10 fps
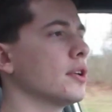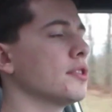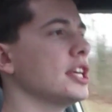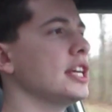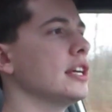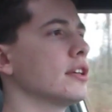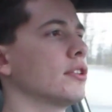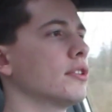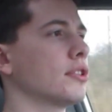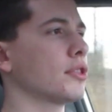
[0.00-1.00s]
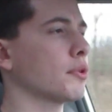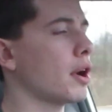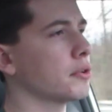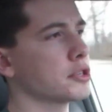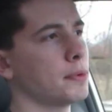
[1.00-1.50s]
the
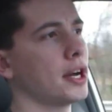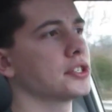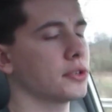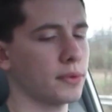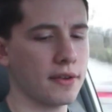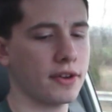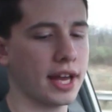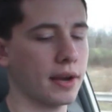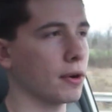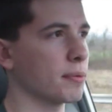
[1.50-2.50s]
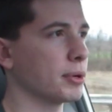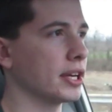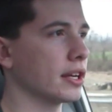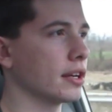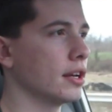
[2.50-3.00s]
throttle response and the rev hang were a
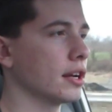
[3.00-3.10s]
big